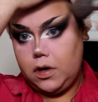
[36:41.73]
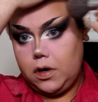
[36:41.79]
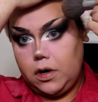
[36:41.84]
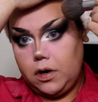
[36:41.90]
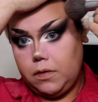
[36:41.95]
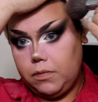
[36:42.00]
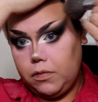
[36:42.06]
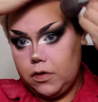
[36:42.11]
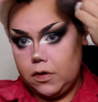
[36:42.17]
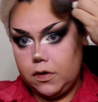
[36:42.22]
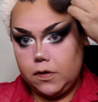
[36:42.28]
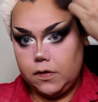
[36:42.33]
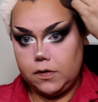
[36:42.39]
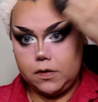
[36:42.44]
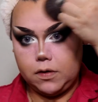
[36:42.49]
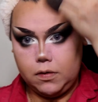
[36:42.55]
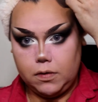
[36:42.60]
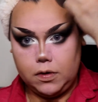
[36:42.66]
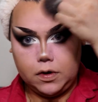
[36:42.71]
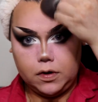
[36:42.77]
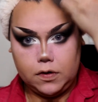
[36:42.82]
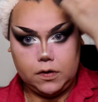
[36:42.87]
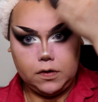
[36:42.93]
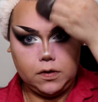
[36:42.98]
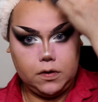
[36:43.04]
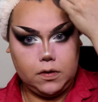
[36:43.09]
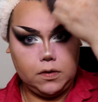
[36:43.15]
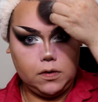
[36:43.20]
And I'm just going
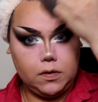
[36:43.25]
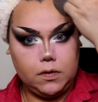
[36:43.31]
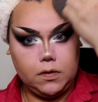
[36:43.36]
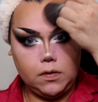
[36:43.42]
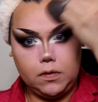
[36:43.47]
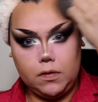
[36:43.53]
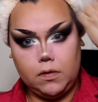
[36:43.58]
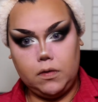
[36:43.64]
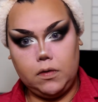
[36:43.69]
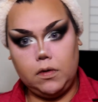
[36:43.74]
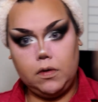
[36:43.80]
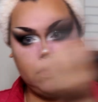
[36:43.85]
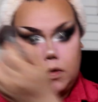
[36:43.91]
to